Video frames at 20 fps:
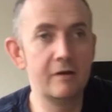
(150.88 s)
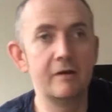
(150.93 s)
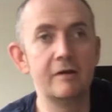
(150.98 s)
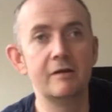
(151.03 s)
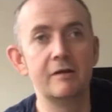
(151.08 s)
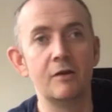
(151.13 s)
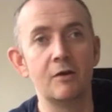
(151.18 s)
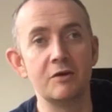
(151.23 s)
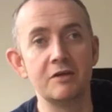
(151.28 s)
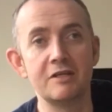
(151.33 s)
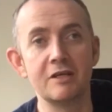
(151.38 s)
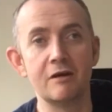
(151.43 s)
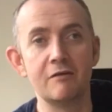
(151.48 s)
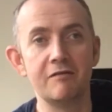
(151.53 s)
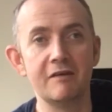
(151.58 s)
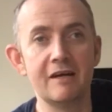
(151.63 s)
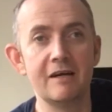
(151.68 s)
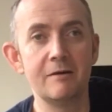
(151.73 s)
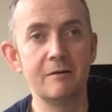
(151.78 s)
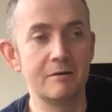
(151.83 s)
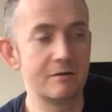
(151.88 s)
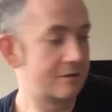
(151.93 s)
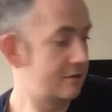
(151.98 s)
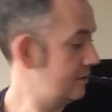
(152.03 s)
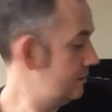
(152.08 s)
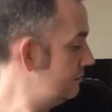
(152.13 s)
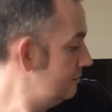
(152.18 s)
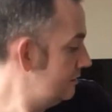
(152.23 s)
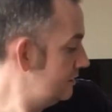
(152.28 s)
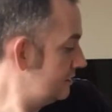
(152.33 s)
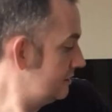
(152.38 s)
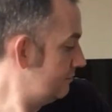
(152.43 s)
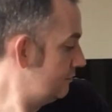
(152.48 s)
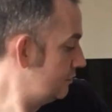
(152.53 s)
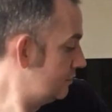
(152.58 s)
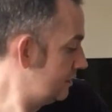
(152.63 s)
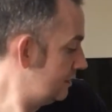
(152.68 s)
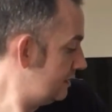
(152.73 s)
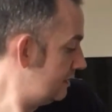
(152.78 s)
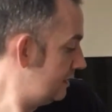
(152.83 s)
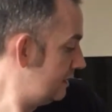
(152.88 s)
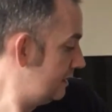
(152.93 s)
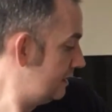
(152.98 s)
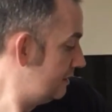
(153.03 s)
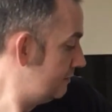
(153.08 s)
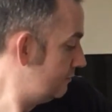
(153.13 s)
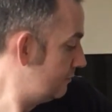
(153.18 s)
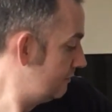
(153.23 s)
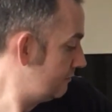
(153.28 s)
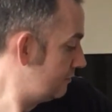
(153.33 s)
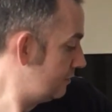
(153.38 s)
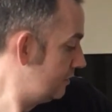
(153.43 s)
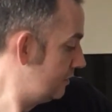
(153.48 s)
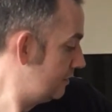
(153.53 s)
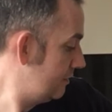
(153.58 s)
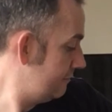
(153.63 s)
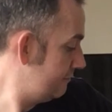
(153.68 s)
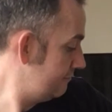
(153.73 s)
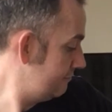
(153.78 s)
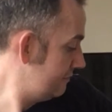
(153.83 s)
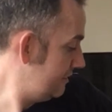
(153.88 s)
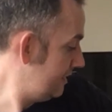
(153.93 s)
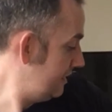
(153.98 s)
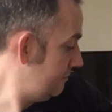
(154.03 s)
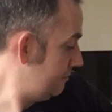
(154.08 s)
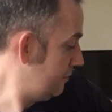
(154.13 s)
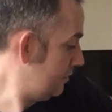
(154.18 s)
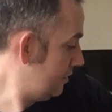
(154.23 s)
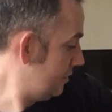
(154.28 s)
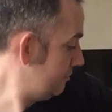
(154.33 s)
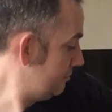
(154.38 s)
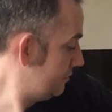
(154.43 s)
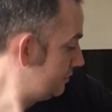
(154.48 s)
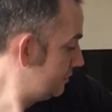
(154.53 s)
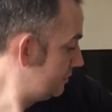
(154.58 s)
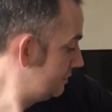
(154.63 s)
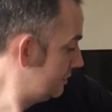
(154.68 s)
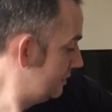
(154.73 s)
help yourself out. So let's have a look in here. We've got the 3 pops.